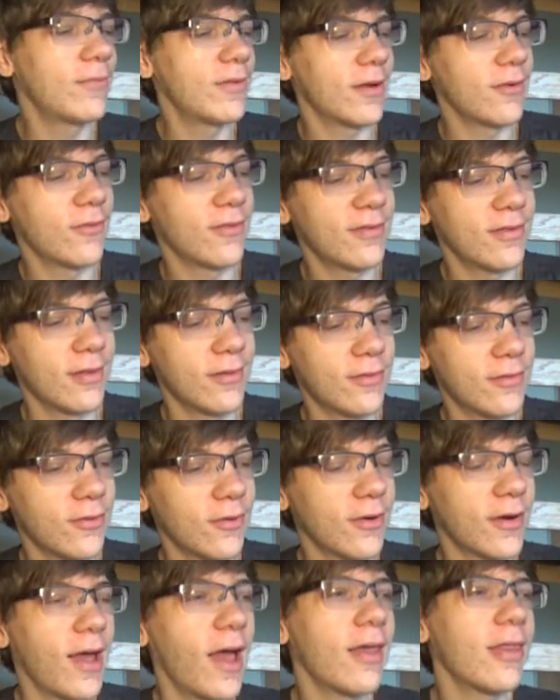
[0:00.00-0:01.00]
done with this
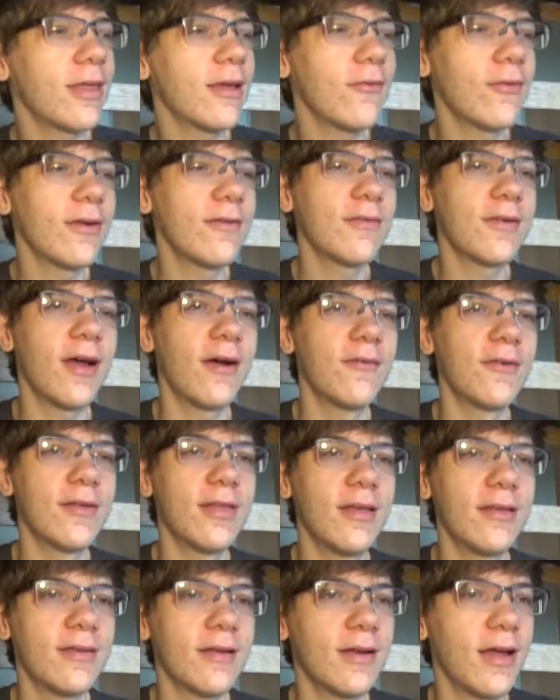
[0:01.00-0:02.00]
story. I think we've
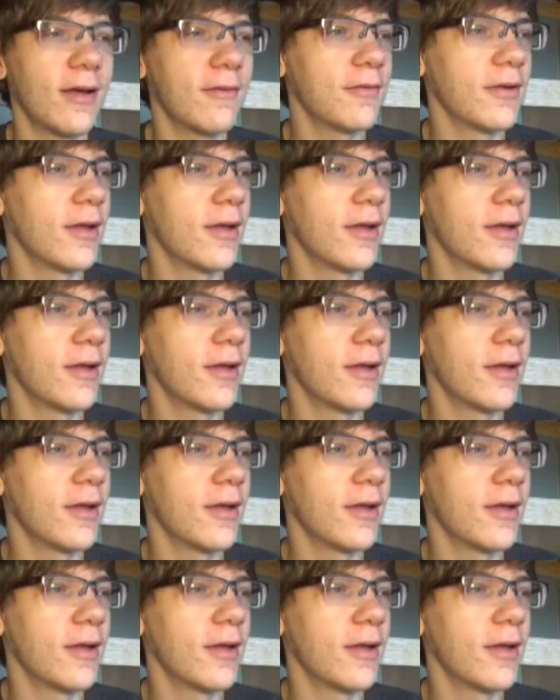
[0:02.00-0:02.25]
covered this enough.